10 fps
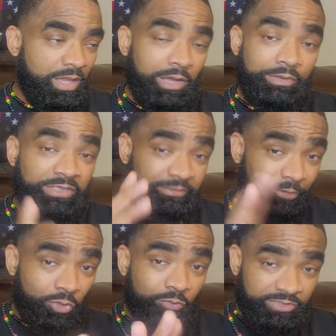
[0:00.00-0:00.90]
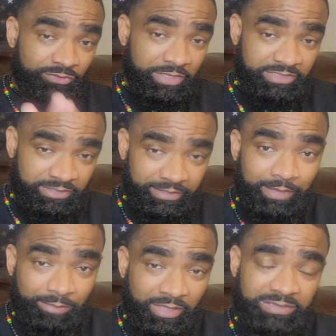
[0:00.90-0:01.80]
All these voting restrictions that
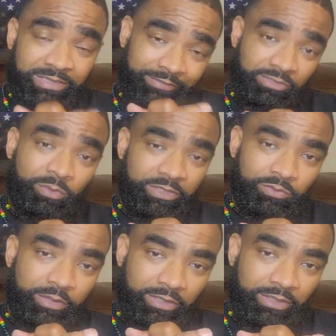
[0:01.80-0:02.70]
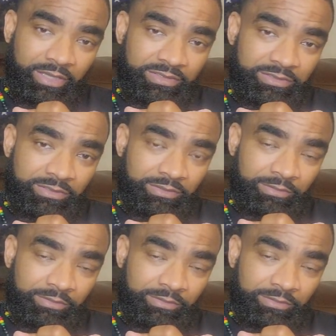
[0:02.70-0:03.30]
they placed after the 2020 election,